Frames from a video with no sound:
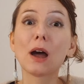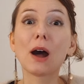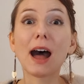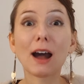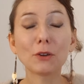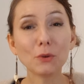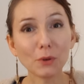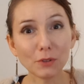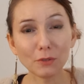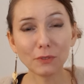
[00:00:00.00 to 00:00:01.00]
how you
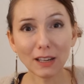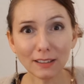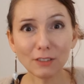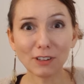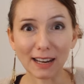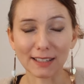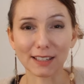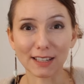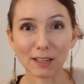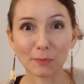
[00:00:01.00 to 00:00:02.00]
want to feel in a
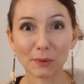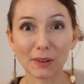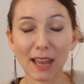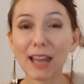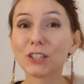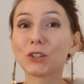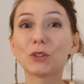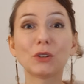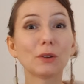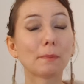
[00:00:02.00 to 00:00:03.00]
relationship. And
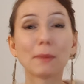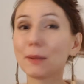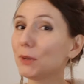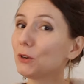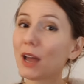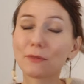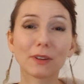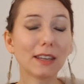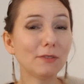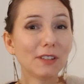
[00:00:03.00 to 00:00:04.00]
to maybe you have
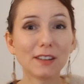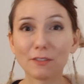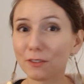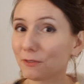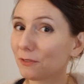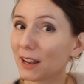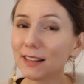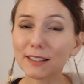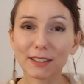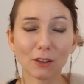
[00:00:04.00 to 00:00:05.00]
even never
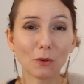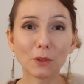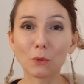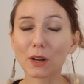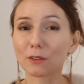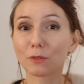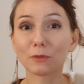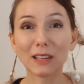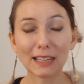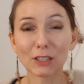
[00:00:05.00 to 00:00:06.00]
felt all the wonderful
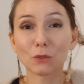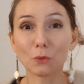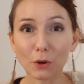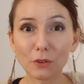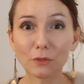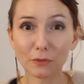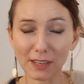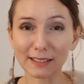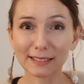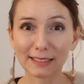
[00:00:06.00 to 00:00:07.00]
feelings you want to
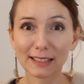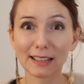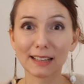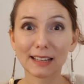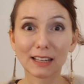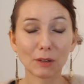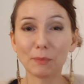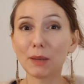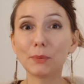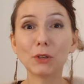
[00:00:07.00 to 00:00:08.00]
feel.
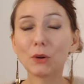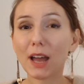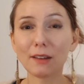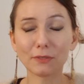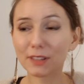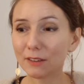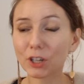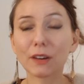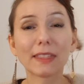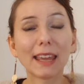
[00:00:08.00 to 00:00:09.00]
Maybe you have
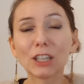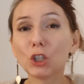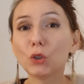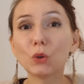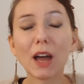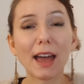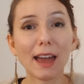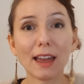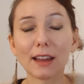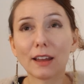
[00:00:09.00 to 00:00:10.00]
never, then you
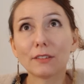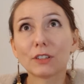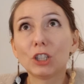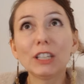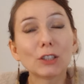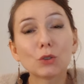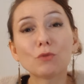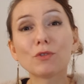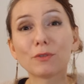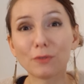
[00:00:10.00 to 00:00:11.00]
have need
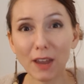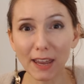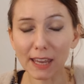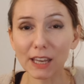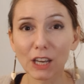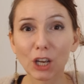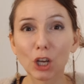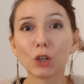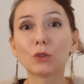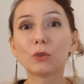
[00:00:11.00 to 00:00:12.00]
to refer
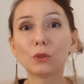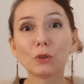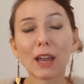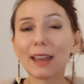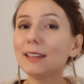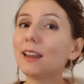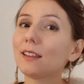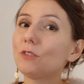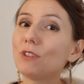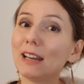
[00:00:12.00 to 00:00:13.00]
to any
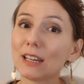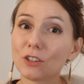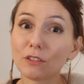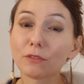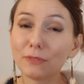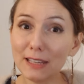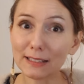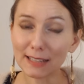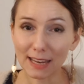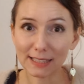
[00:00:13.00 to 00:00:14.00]
other relational
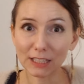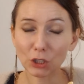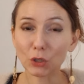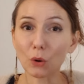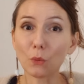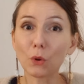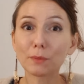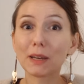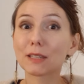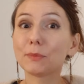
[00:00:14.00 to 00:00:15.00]
field, as in, you know,
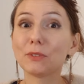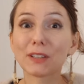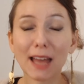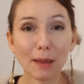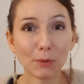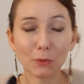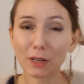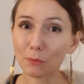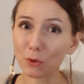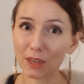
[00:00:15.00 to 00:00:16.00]
what makes me feel happy
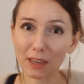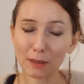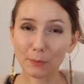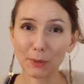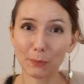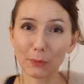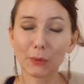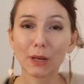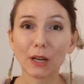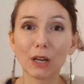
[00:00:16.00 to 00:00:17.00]
when I'm with other
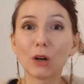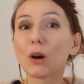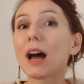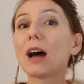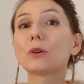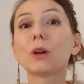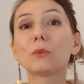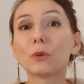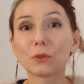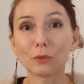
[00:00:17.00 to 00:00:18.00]
people? How do I
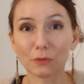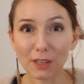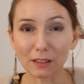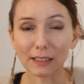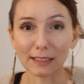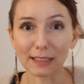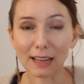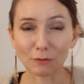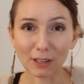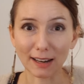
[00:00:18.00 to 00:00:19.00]
want to feel in
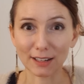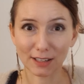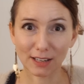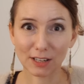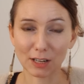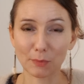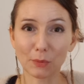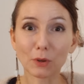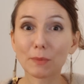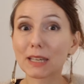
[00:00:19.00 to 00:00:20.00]
that relationship?
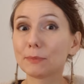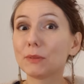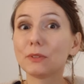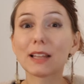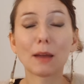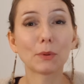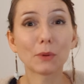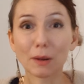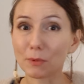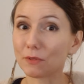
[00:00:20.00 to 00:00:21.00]
What makes me feel happy
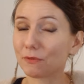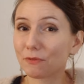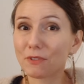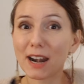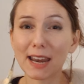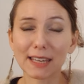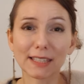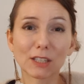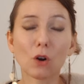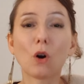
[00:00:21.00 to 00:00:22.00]
when I'm with
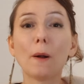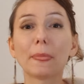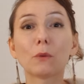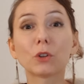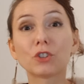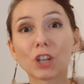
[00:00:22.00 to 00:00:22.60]
friends, or what